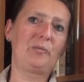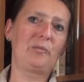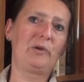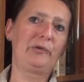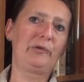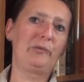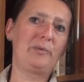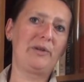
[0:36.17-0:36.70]

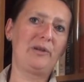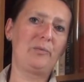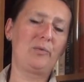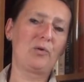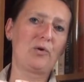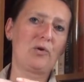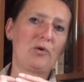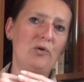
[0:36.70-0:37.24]
most people
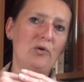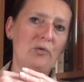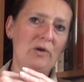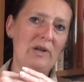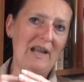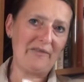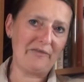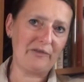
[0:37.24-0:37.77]
who
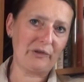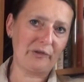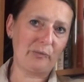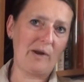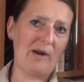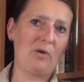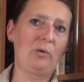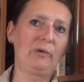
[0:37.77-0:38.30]
left us
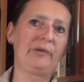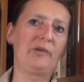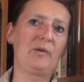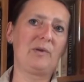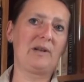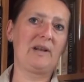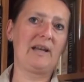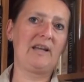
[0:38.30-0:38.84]
records in the
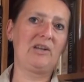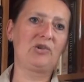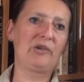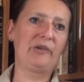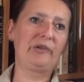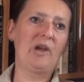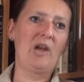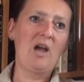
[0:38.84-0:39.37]
Middle
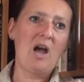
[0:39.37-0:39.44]
Ages,